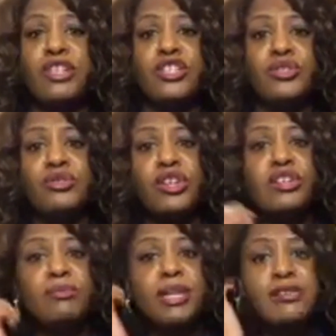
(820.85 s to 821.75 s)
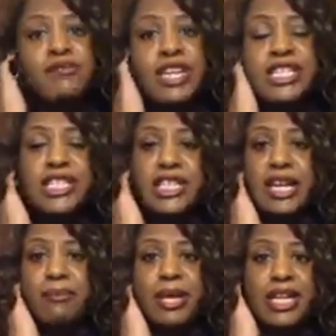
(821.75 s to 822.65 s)
that you could have been investing
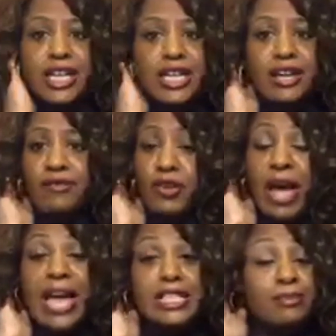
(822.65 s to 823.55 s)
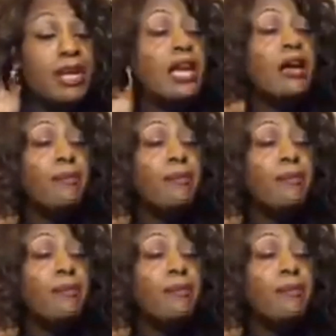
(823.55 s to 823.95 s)
that money, if you ask me.